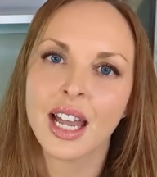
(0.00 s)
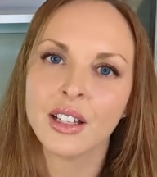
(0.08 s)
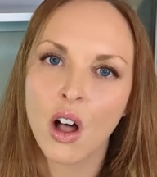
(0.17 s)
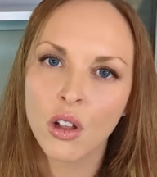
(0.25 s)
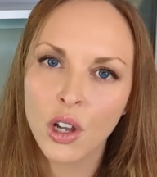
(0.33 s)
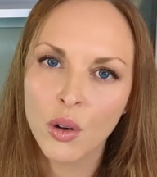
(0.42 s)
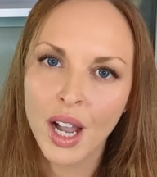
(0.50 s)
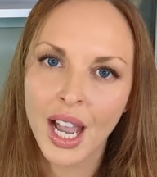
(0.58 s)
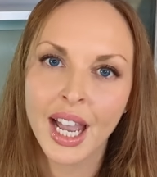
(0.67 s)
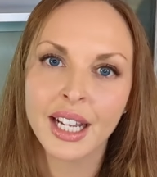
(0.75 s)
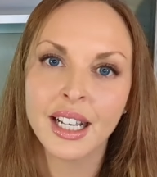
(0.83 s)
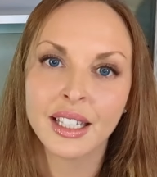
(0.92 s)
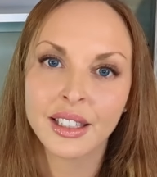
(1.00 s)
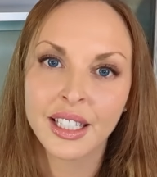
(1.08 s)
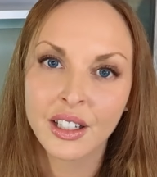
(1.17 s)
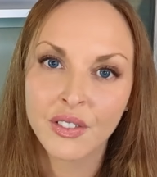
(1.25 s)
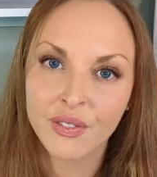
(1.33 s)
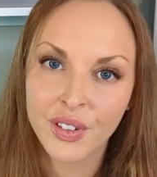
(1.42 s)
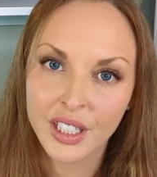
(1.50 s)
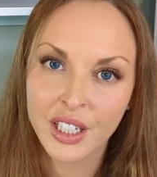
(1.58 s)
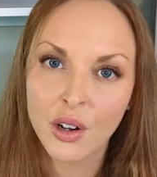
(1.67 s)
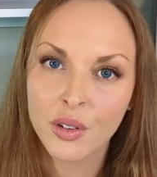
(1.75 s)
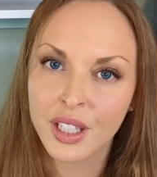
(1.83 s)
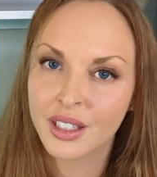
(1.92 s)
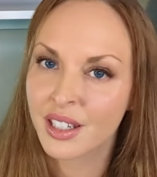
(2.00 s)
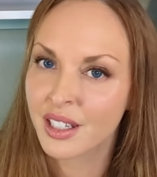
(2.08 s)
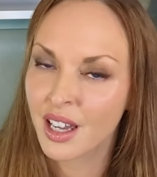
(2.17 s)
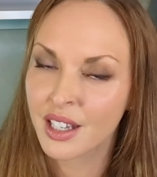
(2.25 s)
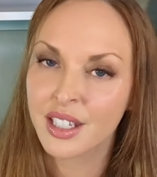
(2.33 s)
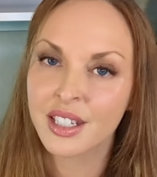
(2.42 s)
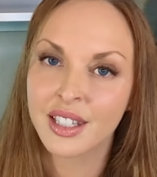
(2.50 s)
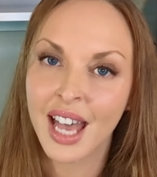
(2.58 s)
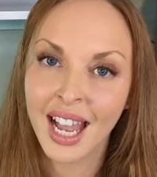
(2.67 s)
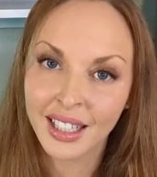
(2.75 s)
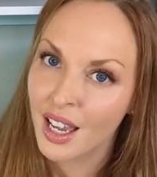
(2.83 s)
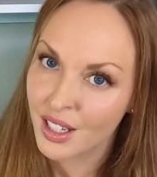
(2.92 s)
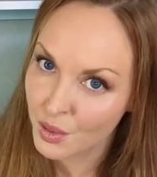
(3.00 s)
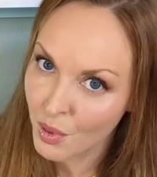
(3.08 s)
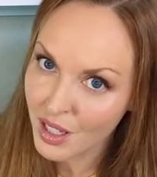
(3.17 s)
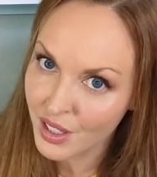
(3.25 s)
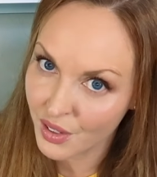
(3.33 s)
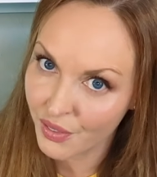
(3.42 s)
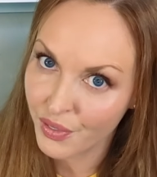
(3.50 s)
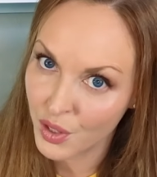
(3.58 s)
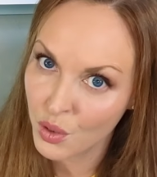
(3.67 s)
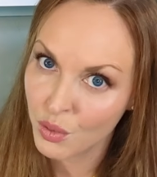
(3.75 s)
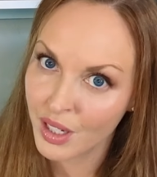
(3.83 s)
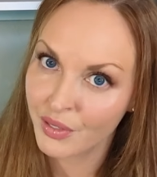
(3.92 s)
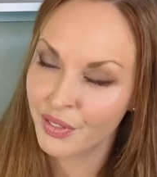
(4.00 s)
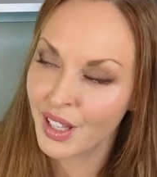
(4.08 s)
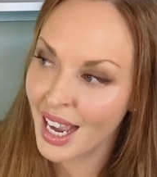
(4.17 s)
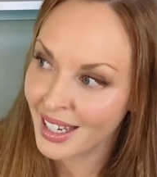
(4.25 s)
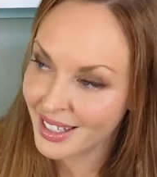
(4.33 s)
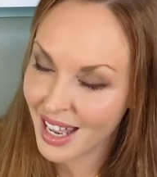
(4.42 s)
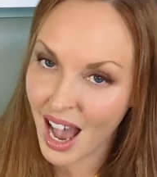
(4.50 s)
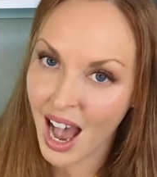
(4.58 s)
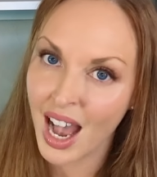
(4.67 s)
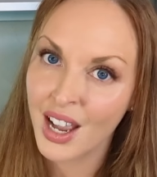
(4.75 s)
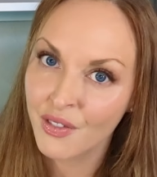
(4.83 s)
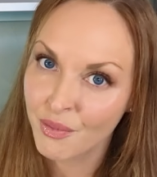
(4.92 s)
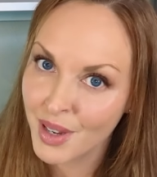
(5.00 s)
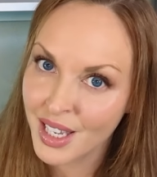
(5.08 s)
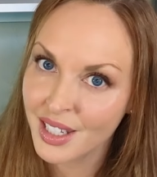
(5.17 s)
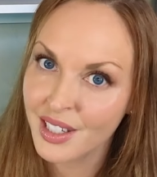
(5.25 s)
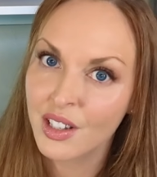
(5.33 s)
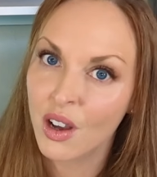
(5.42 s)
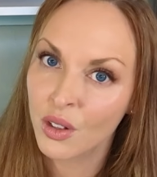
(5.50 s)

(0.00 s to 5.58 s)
And I'll go ahead and link a video that discusses that, as well as a few red flags I've missed